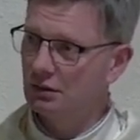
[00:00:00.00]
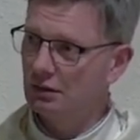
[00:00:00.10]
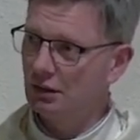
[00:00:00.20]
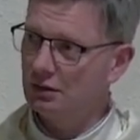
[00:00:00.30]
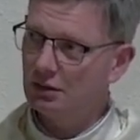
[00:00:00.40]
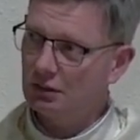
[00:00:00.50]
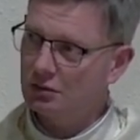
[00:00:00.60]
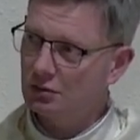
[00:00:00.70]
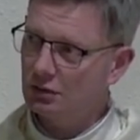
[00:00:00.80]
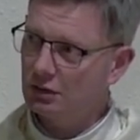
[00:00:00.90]
And you think,
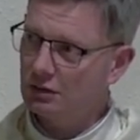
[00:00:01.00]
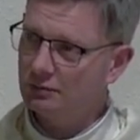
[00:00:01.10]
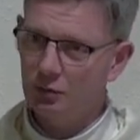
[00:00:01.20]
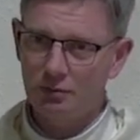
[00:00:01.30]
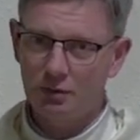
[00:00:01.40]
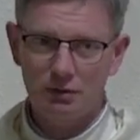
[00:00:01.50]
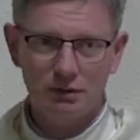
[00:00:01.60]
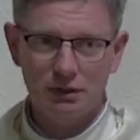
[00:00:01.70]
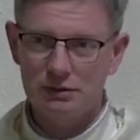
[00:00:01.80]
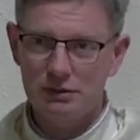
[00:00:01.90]
surely he has more important
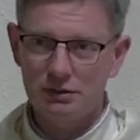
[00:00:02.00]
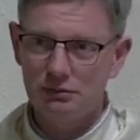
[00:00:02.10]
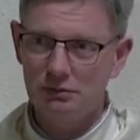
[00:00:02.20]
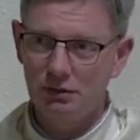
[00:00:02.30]
things to do.